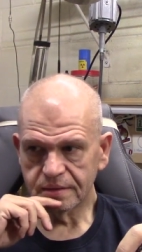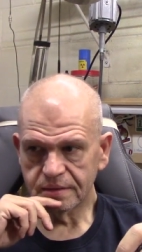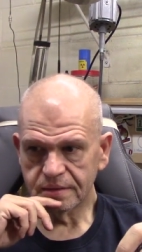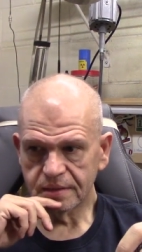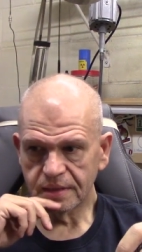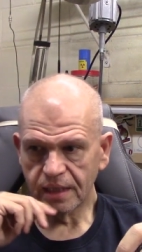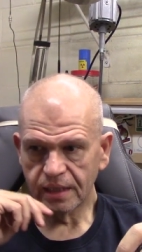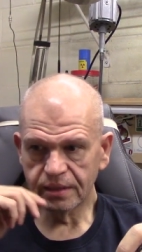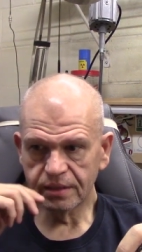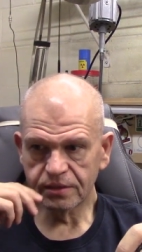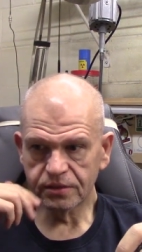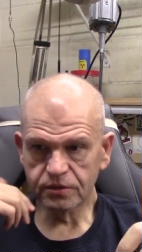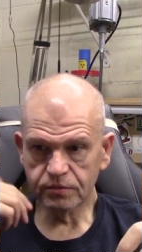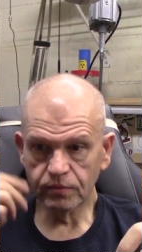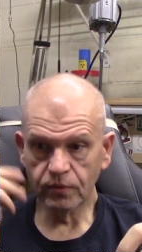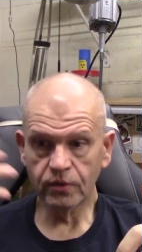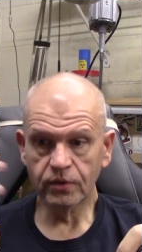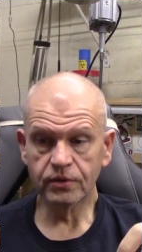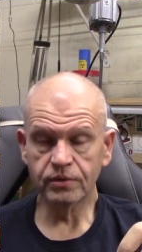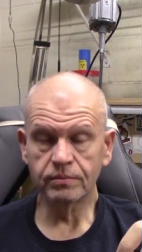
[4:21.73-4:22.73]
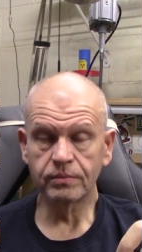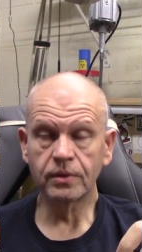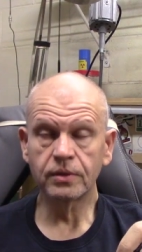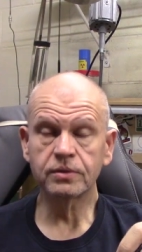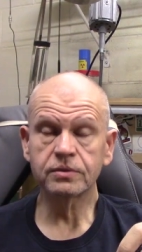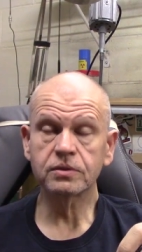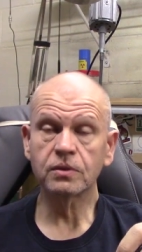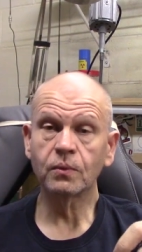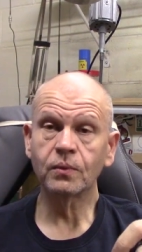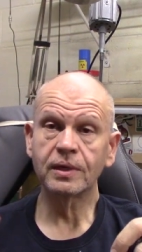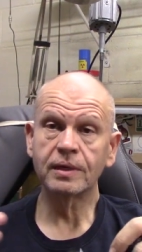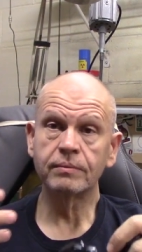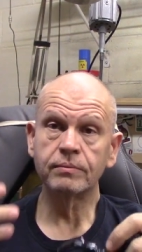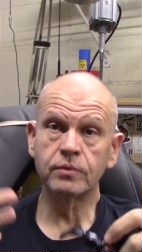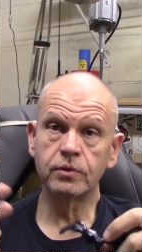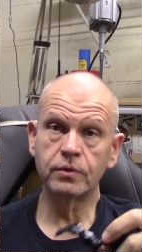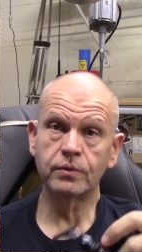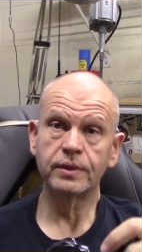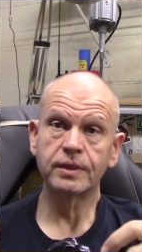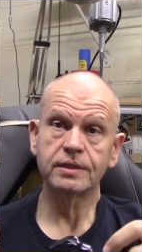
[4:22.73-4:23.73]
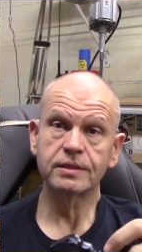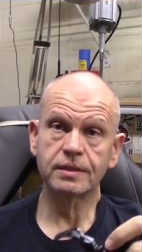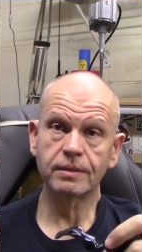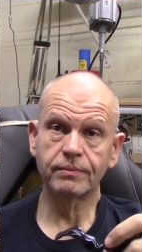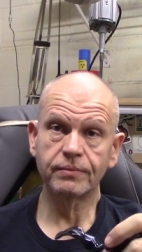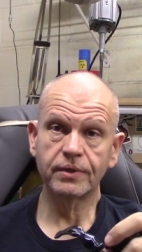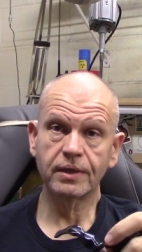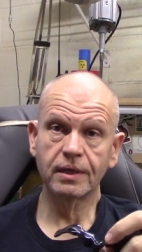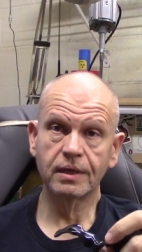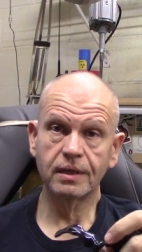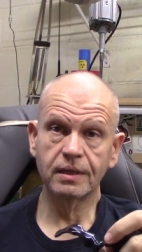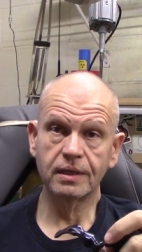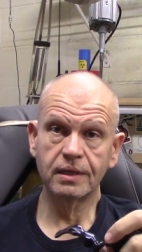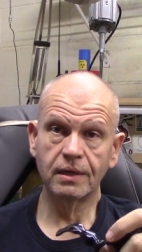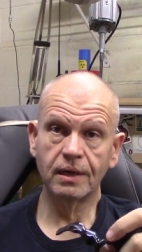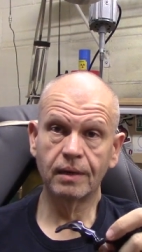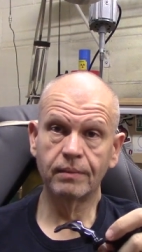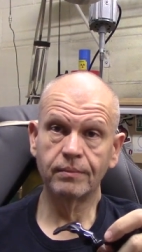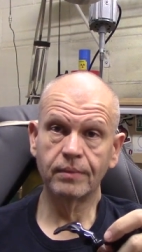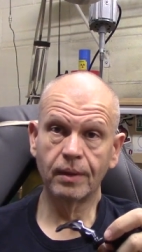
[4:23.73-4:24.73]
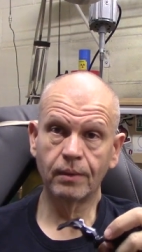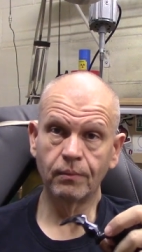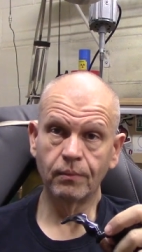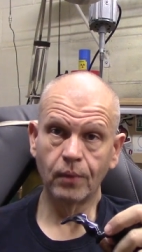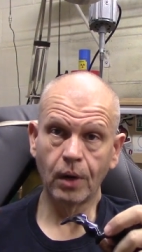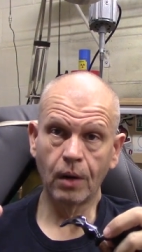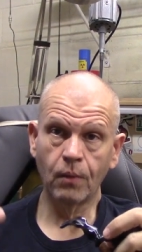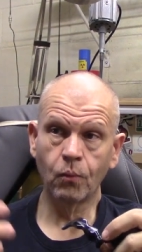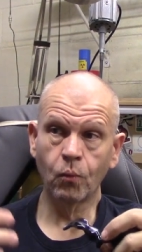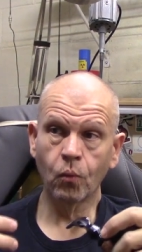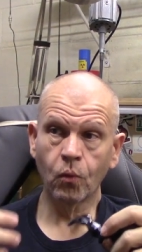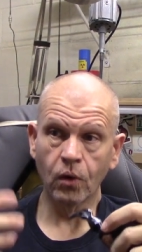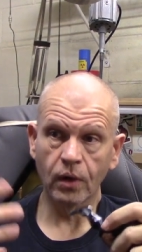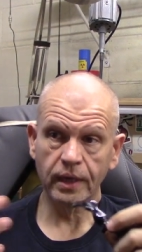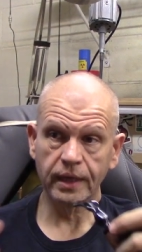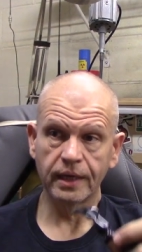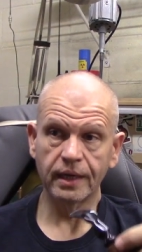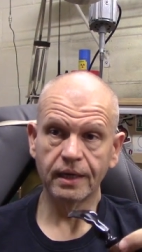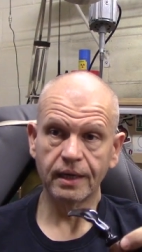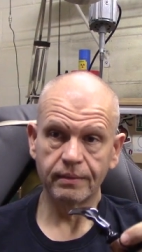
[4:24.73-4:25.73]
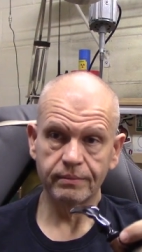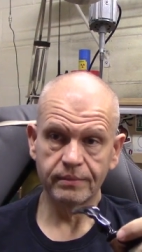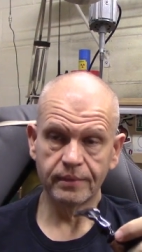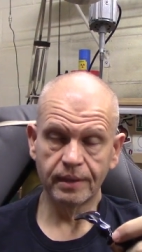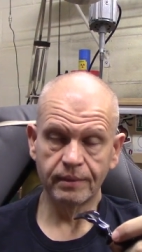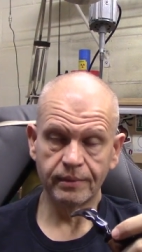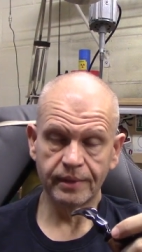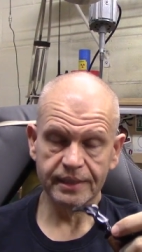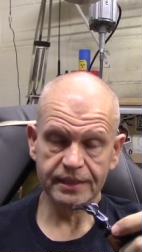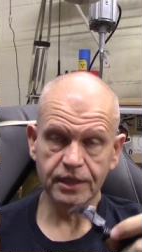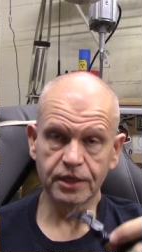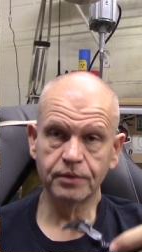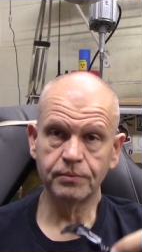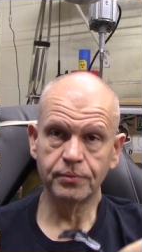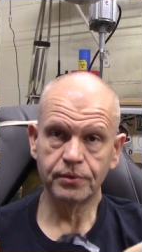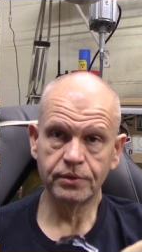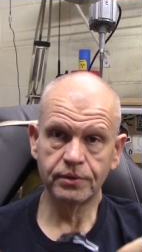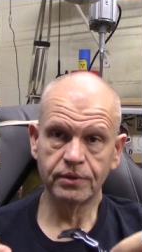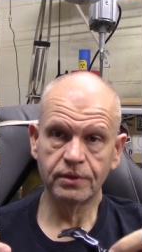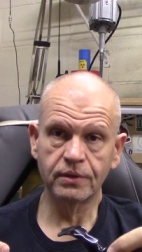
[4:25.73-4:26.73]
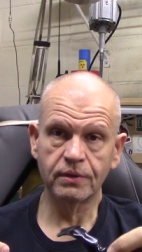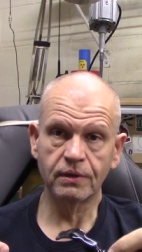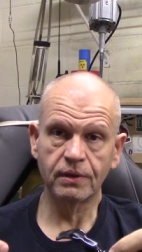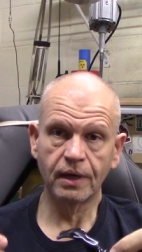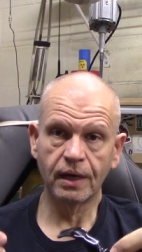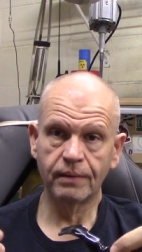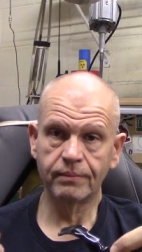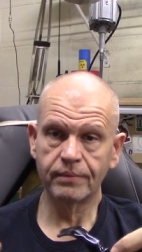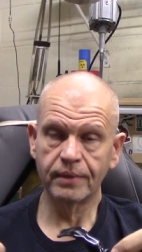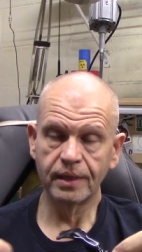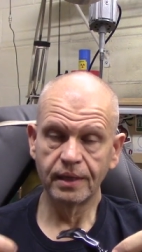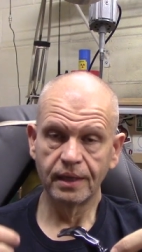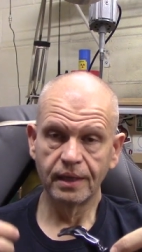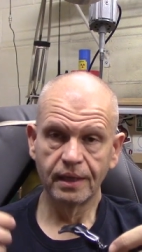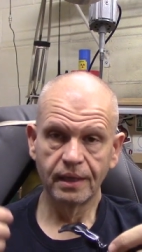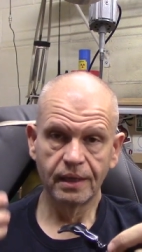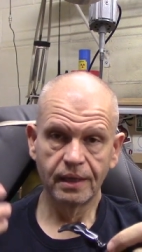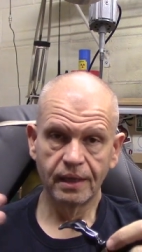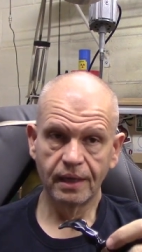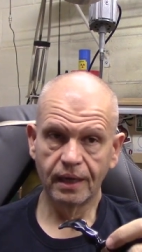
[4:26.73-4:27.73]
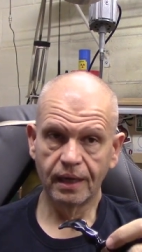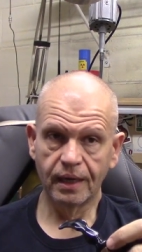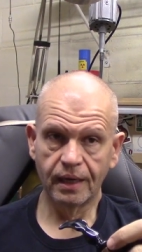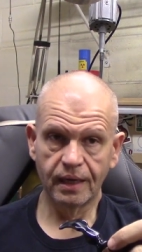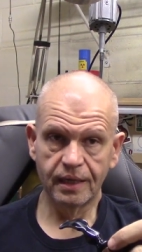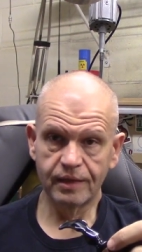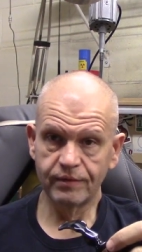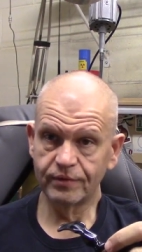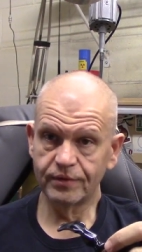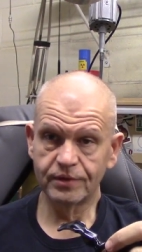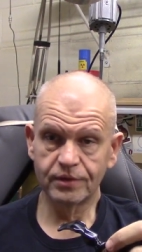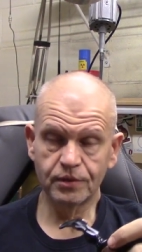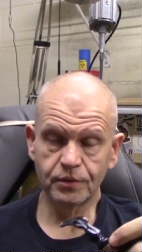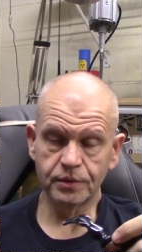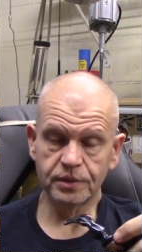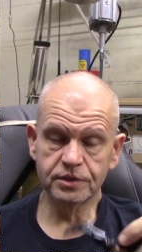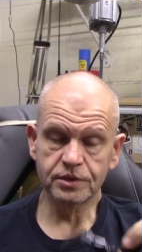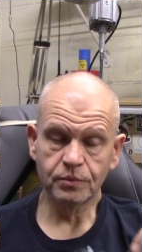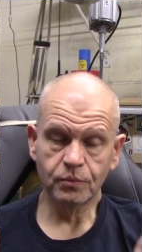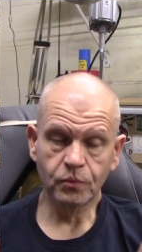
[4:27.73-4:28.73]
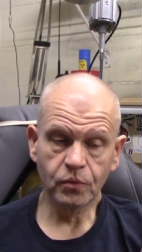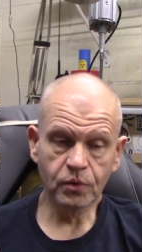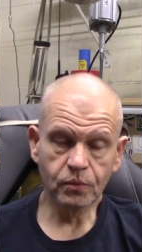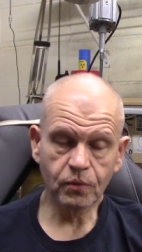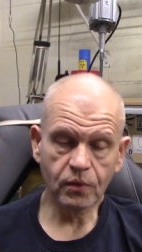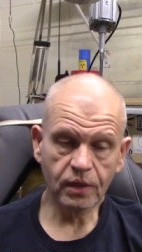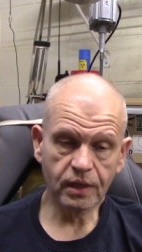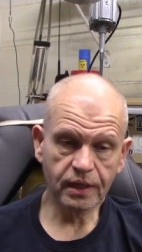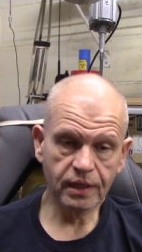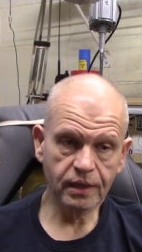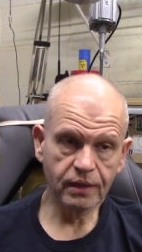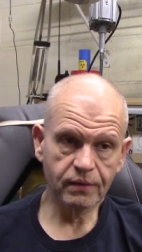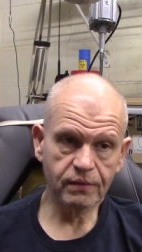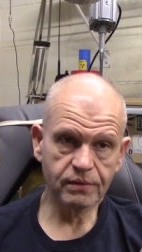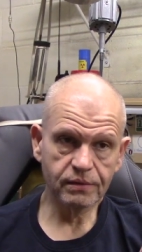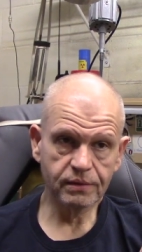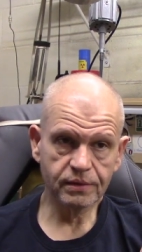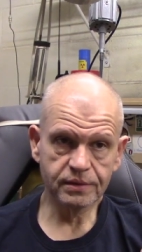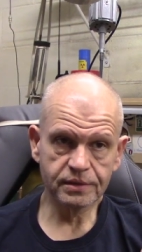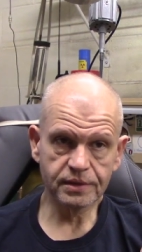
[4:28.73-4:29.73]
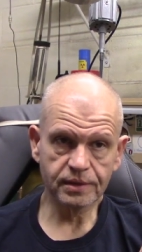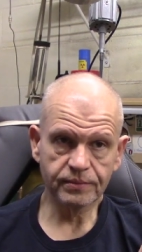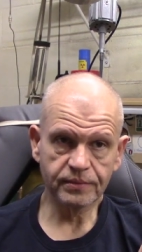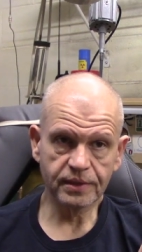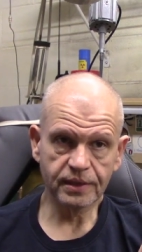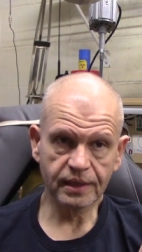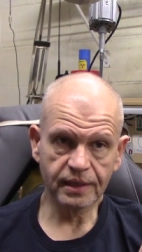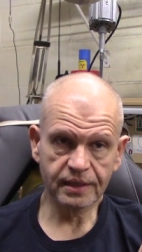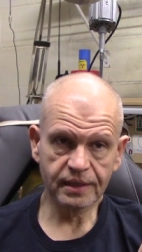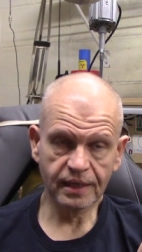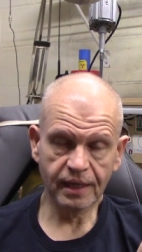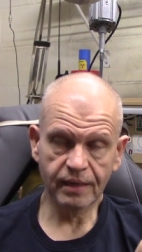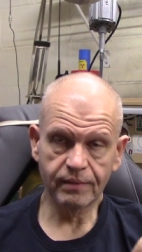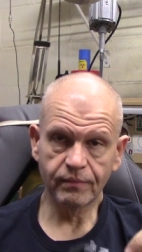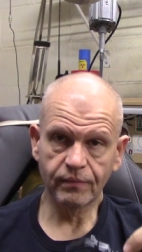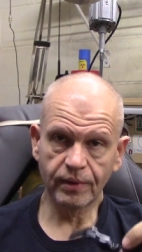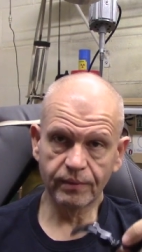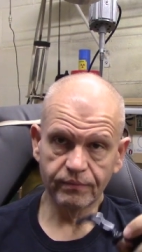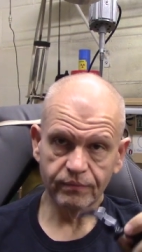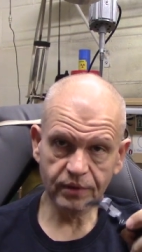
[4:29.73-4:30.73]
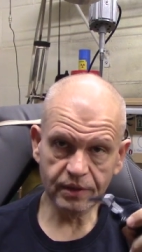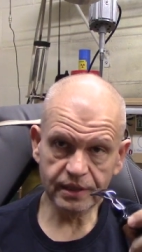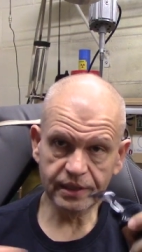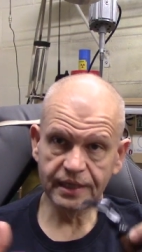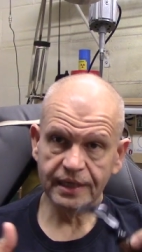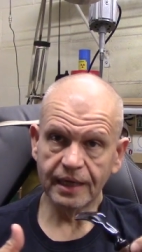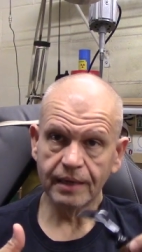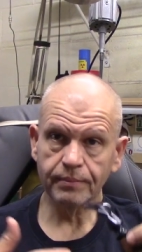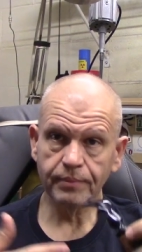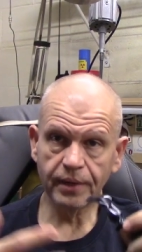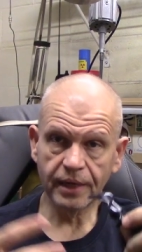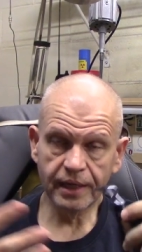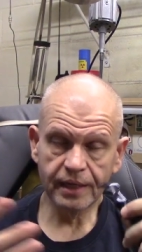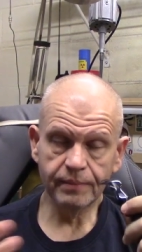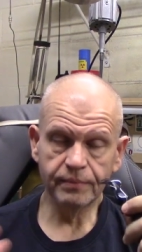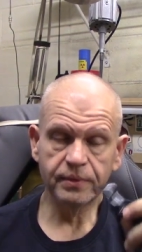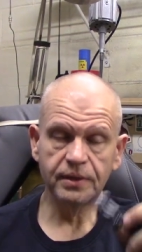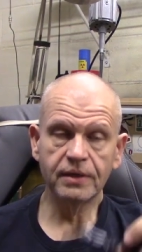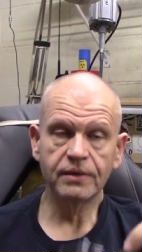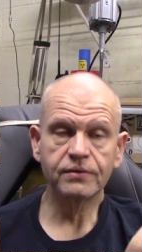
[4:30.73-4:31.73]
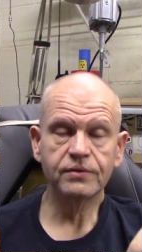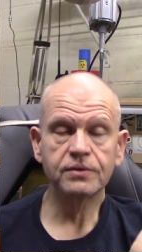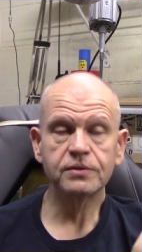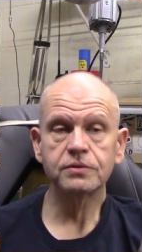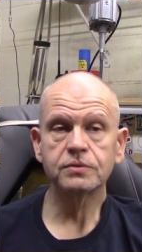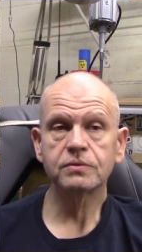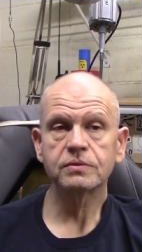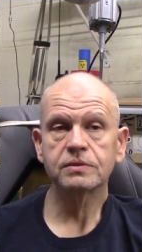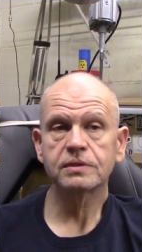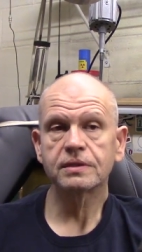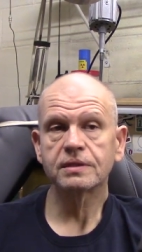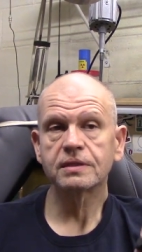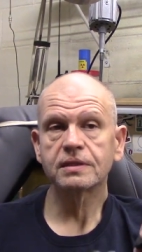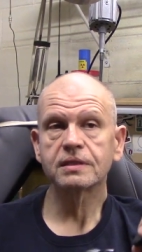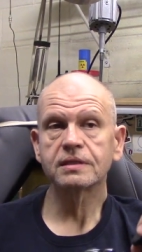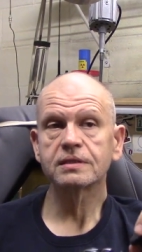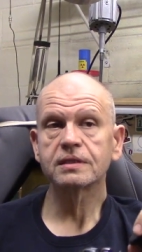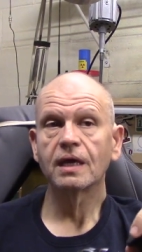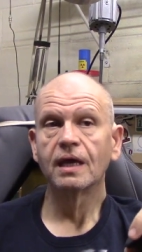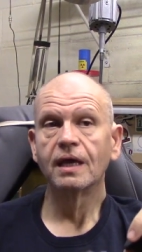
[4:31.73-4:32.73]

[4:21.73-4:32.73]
tend to smoke the most are when I'm doing something. You know, I'm working. I'm at the computer. I'm even doing some woodworking or something like that. I'm cleaning a pipe. You know, those sorts of things.